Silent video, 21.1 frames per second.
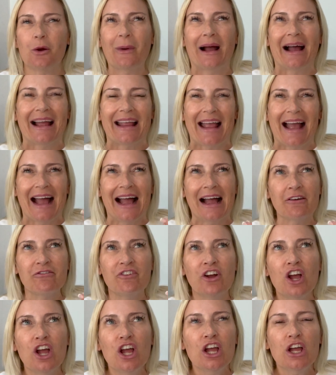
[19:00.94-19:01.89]
I
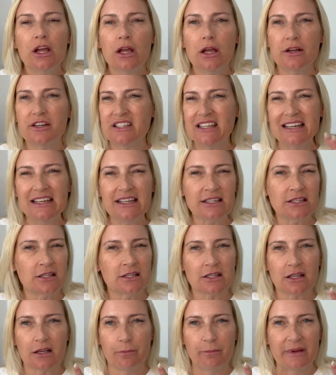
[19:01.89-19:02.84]
have,
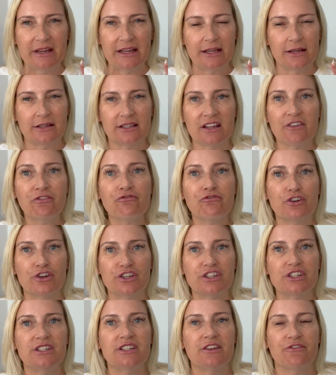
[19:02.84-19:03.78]
tinnitus can be
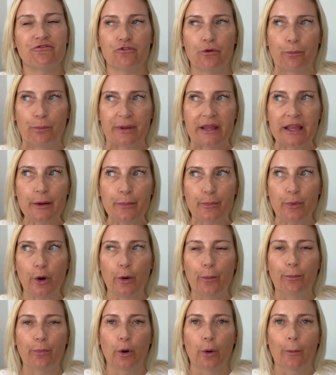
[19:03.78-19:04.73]
different to different
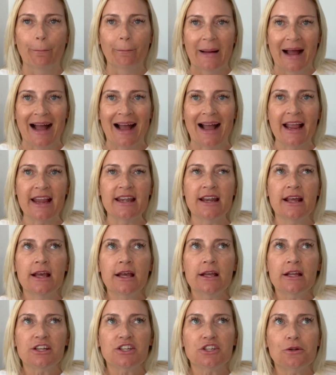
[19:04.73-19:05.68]
people, but mine
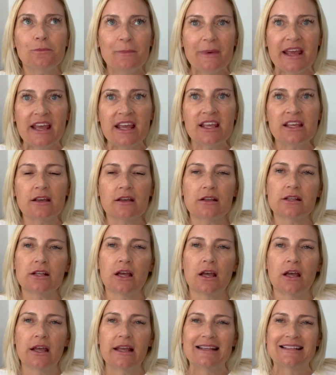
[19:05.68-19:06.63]
to me
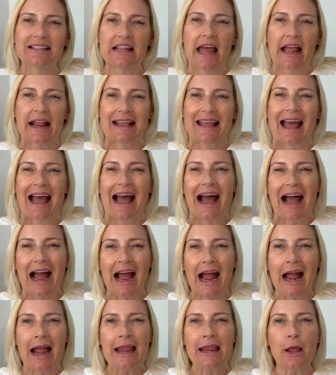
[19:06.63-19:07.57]
is like a
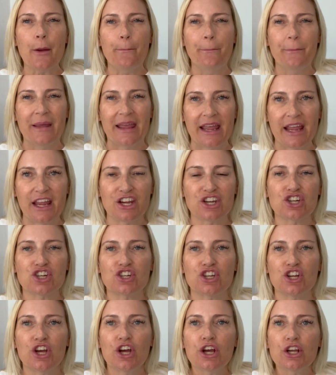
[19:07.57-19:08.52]

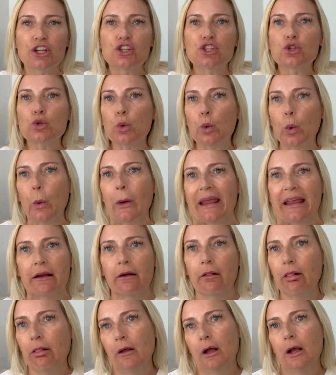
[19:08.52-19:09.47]
high-pitched
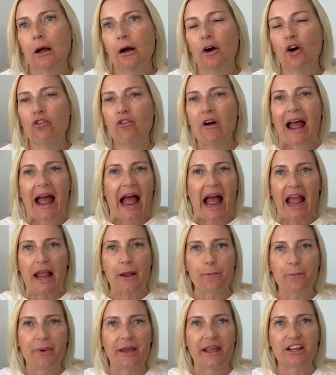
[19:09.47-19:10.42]
squeal or a
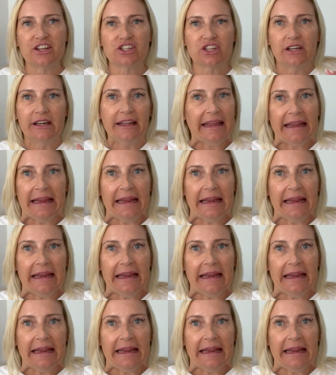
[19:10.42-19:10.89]
high-pitched